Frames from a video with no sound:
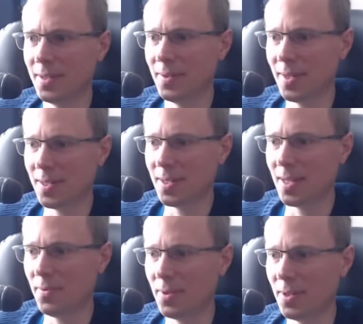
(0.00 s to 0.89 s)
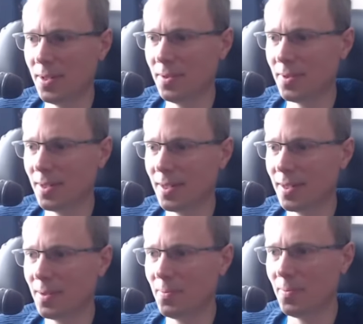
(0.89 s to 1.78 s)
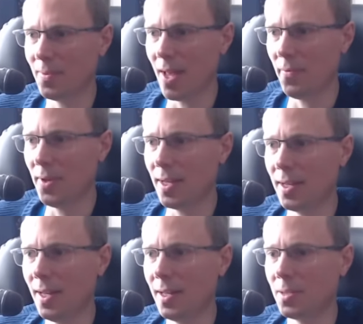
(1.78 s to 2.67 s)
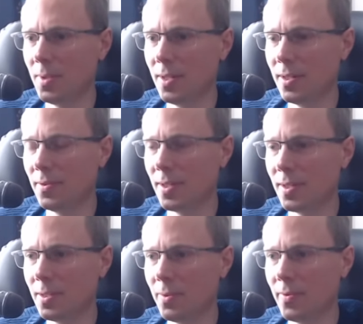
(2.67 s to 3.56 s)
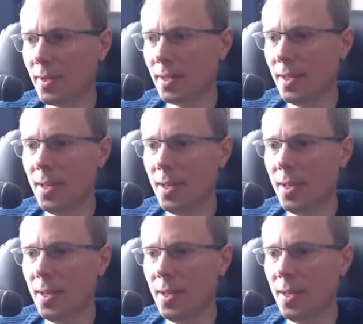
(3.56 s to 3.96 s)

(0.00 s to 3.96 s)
Well, that's definitely nerfed it. I think it needed to be nerfed though, to be fair.